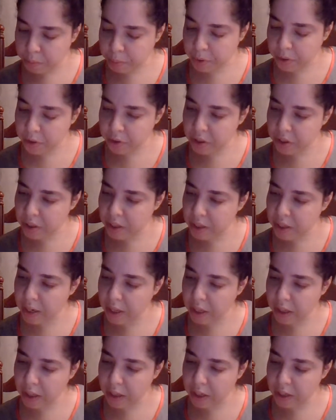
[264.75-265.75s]

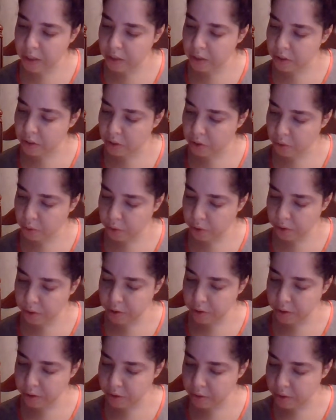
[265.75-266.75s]
personality
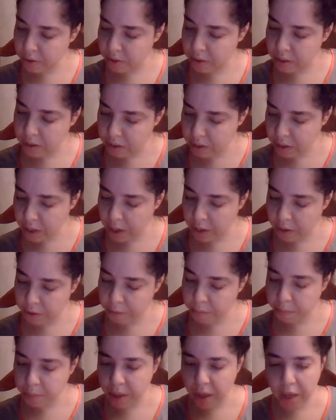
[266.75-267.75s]
disorders, the
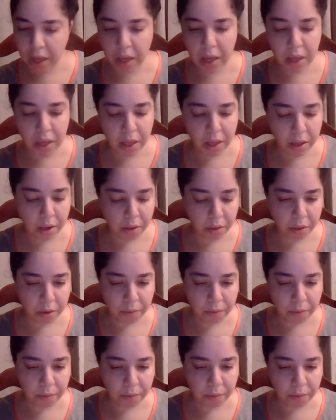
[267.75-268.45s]
psychopath.